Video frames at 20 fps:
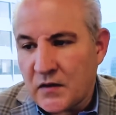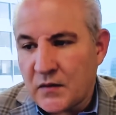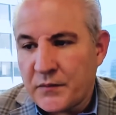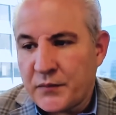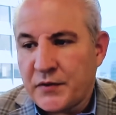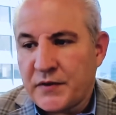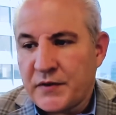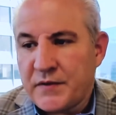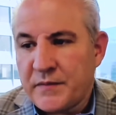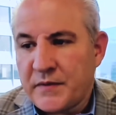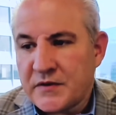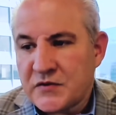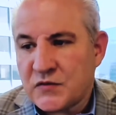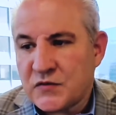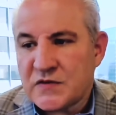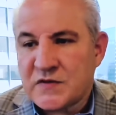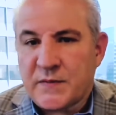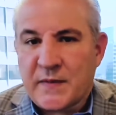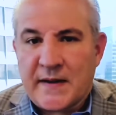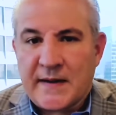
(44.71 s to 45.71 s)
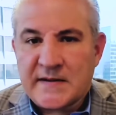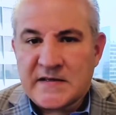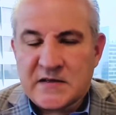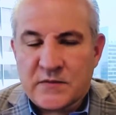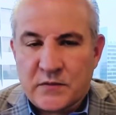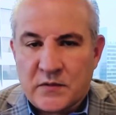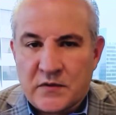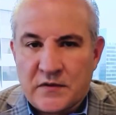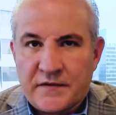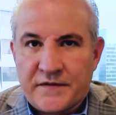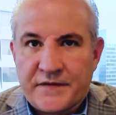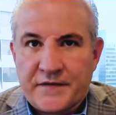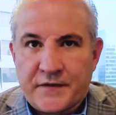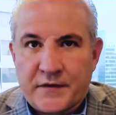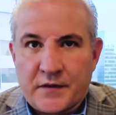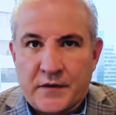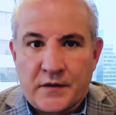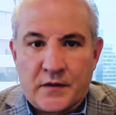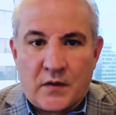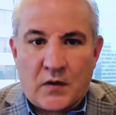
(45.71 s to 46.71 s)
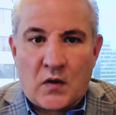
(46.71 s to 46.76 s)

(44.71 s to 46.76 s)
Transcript: I'm pretty much responsible for